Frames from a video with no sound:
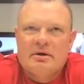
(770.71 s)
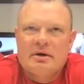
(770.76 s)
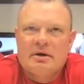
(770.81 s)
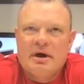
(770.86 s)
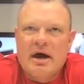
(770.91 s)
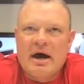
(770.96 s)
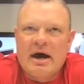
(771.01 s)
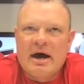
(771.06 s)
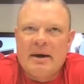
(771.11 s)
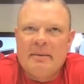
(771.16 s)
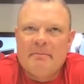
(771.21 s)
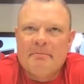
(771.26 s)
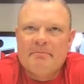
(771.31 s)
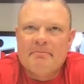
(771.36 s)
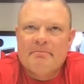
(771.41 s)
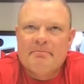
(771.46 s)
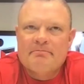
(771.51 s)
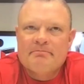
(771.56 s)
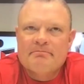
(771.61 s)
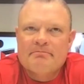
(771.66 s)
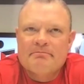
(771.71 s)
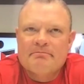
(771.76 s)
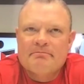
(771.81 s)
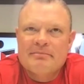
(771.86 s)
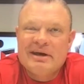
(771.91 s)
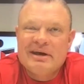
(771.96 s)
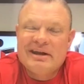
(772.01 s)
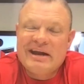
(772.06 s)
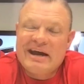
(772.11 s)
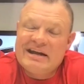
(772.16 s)
and
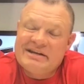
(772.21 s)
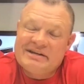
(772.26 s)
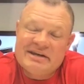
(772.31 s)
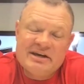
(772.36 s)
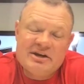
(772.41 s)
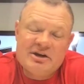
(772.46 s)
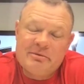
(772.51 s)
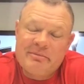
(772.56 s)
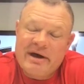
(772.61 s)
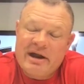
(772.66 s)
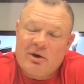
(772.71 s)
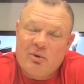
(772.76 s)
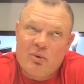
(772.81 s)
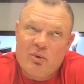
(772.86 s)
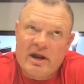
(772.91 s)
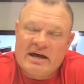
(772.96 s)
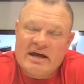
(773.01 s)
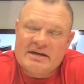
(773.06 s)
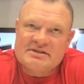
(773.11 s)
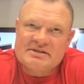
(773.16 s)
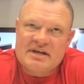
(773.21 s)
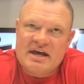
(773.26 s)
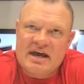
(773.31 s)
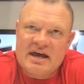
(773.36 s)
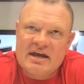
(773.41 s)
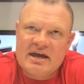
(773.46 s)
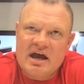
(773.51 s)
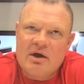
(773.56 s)
I did, no matter what I say,